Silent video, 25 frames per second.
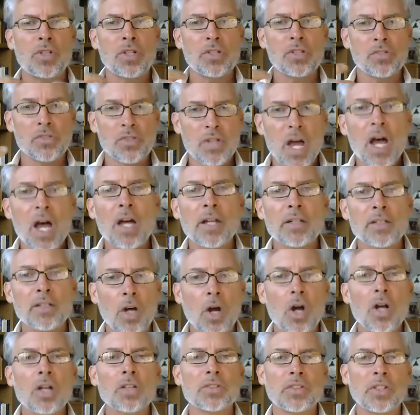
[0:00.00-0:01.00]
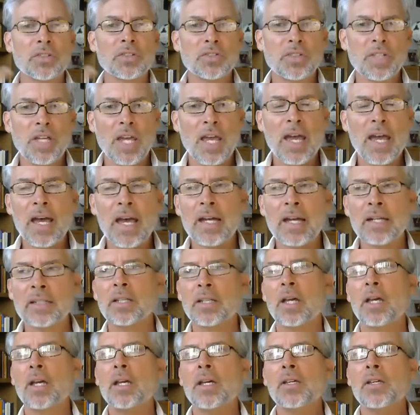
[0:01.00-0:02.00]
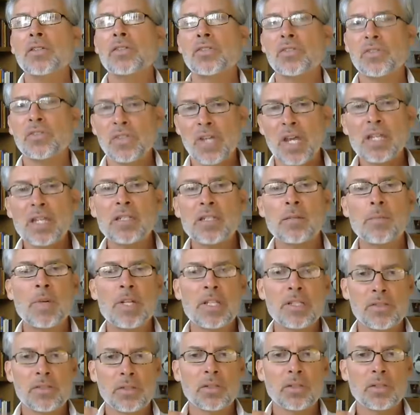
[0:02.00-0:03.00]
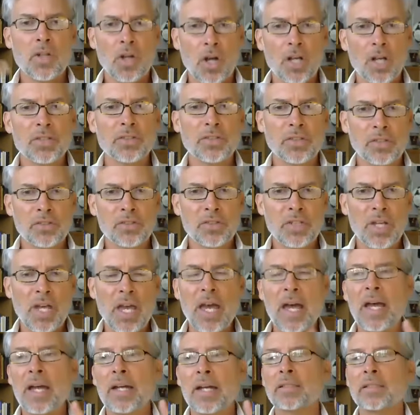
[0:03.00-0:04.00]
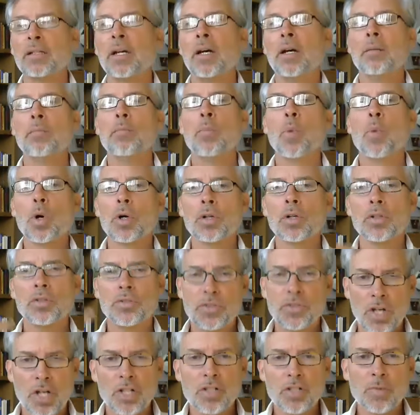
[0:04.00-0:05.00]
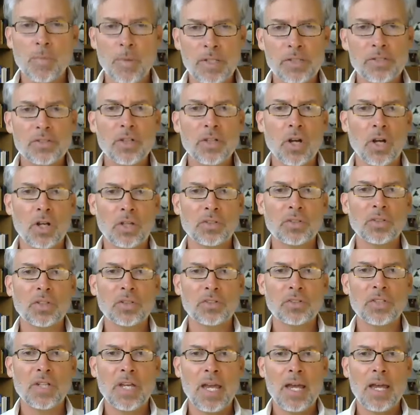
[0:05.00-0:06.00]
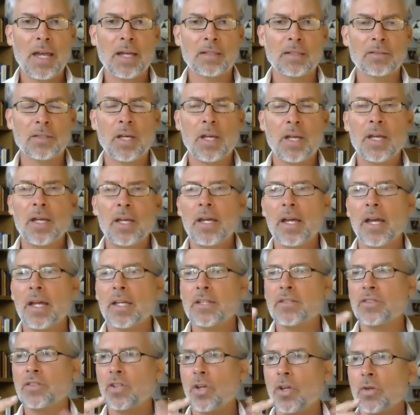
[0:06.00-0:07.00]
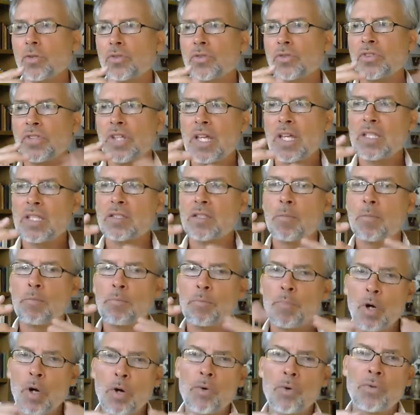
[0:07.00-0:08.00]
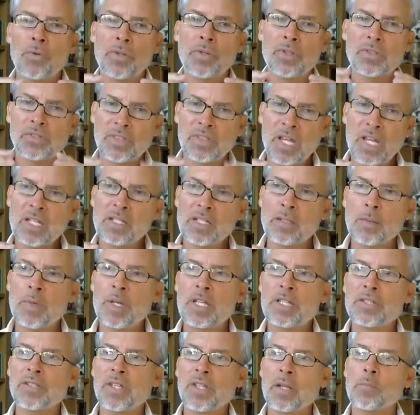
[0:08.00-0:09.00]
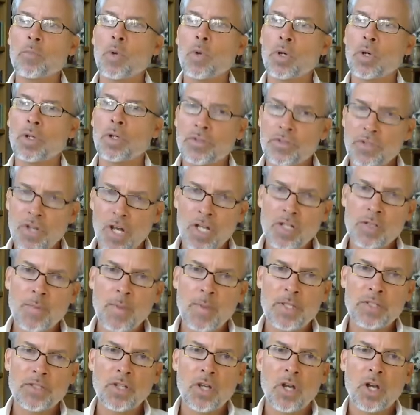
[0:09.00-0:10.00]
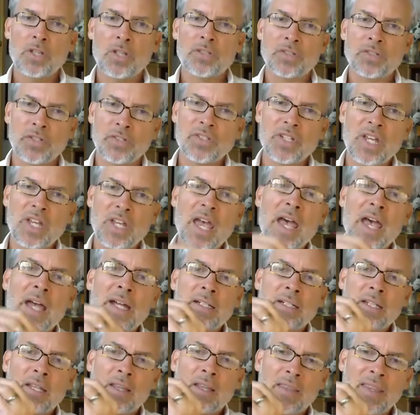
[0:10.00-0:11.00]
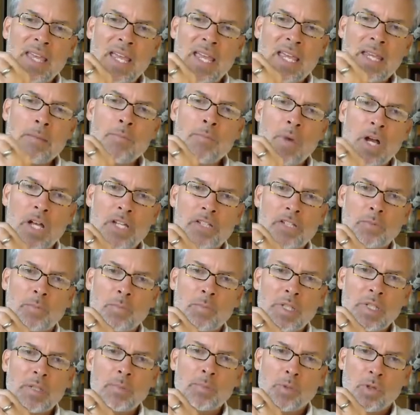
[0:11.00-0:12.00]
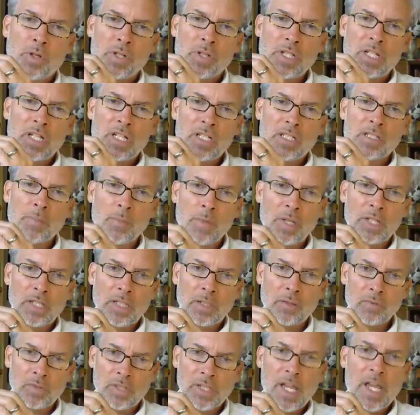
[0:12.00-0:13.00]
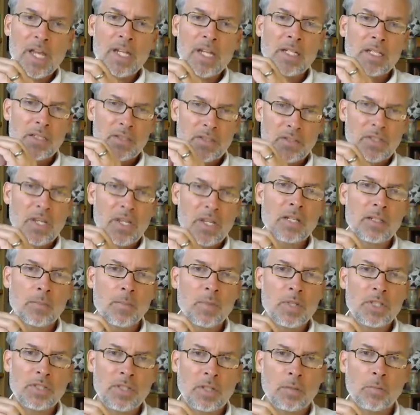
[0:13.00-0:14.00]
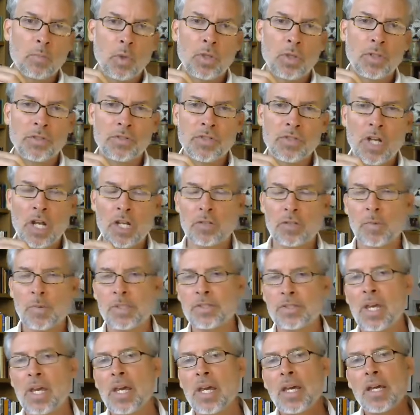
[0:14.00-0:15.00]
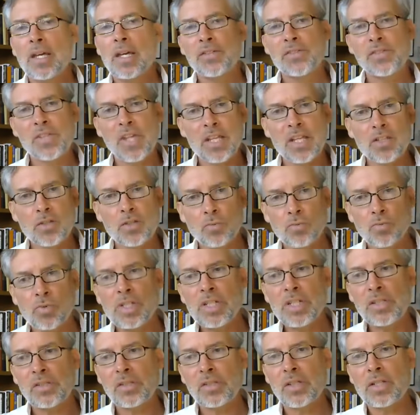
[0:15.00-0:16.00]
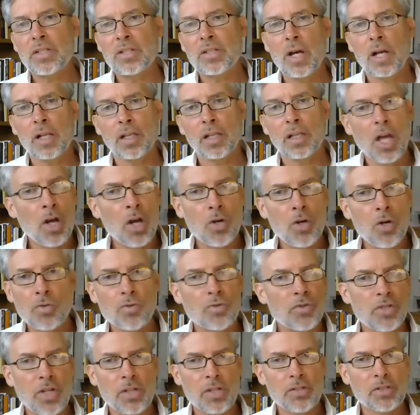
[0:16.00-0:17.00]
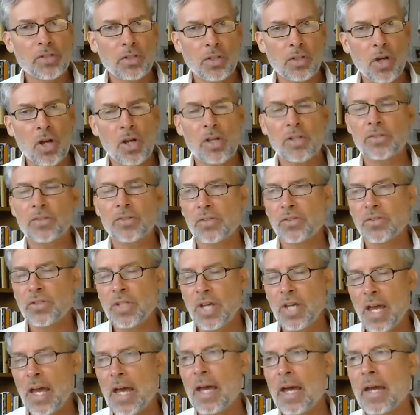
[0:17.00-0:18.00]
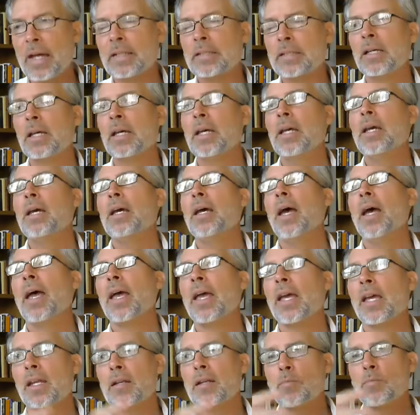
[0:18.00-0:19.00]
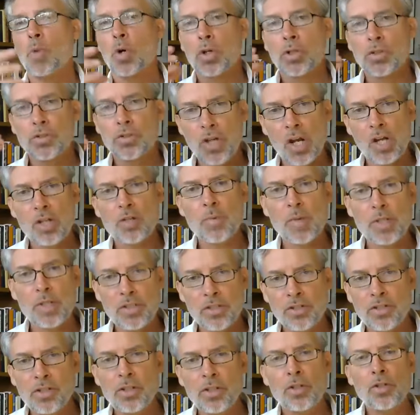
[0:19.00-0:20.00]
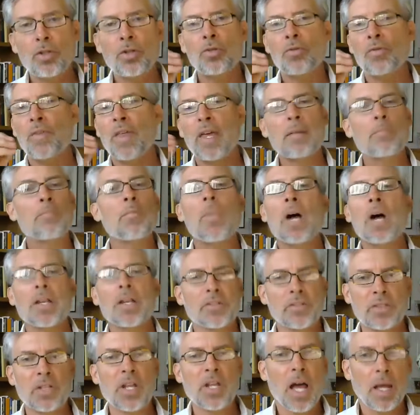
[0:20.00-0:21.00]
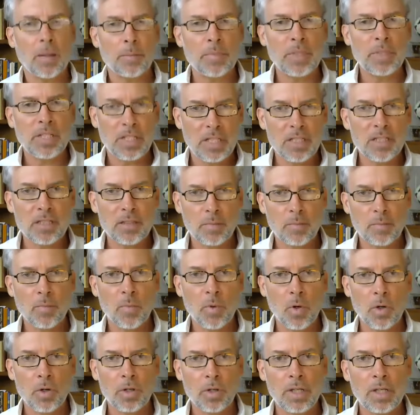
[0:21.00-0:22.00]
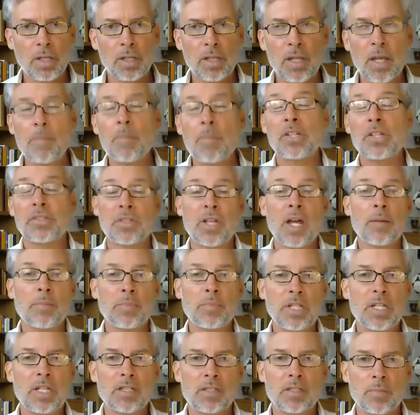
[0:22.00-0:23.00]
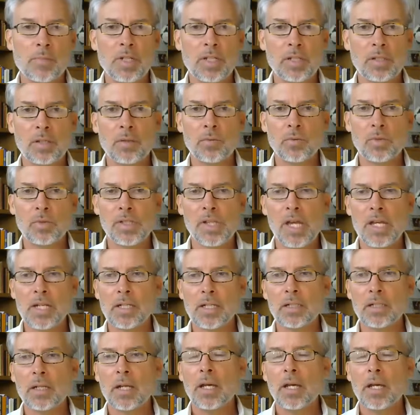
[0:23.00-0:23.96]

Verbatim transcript: does not cause us to act, sentiments cause us to act, moral judgments cause us to act. And so, since both sentiments and moral judgments cause us to act, they must be pretty intimately related sentiments and moral judgments. Since reason alone doesn't cause us to act, and moral judgments do, they must not be int- more, they must not be intimately related.